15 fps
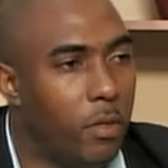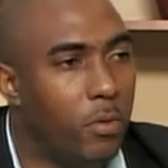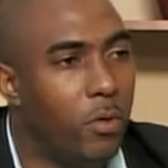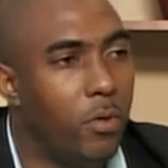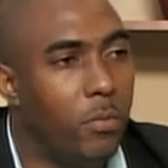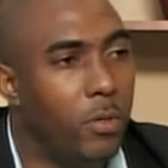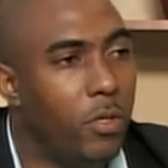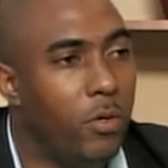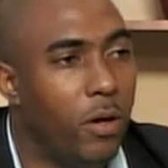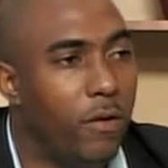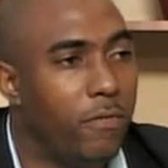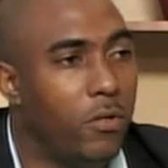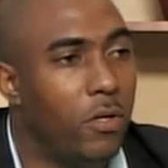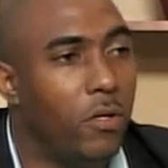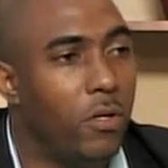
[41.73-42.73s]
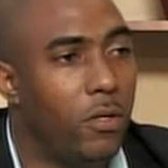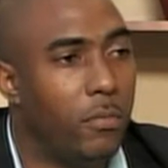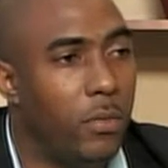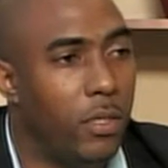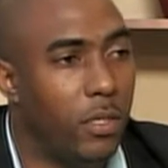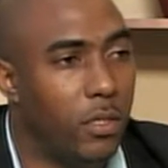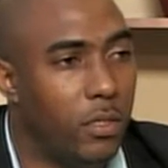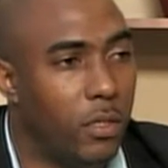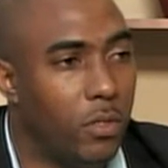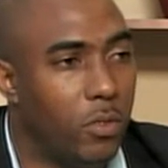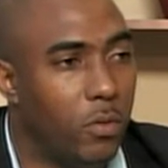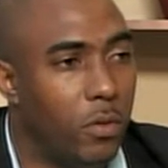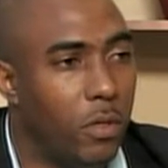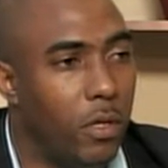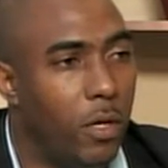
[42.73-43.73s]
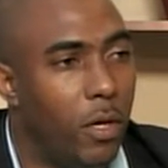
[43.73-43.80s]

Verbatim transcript: We're hoping to have town hall meetings and mm-hmm. so on.